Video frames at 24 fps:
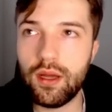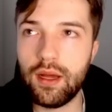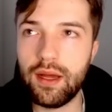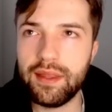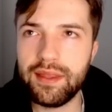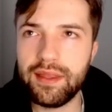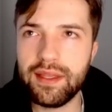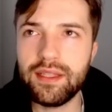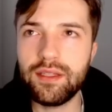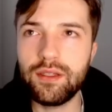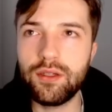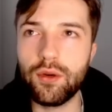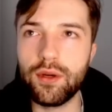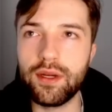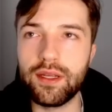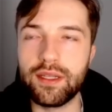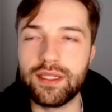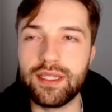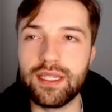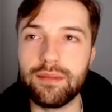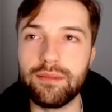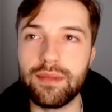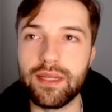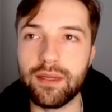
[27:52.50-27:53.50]
I think going a
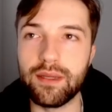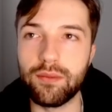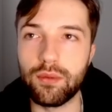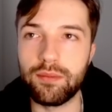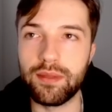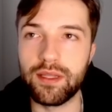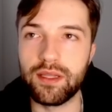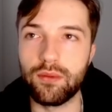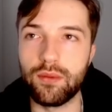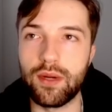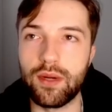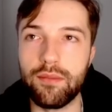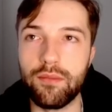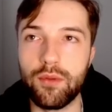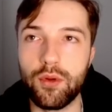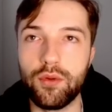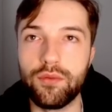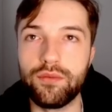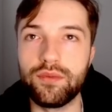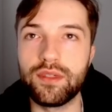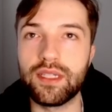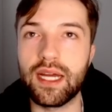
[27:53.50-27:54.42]
DB would be the right move.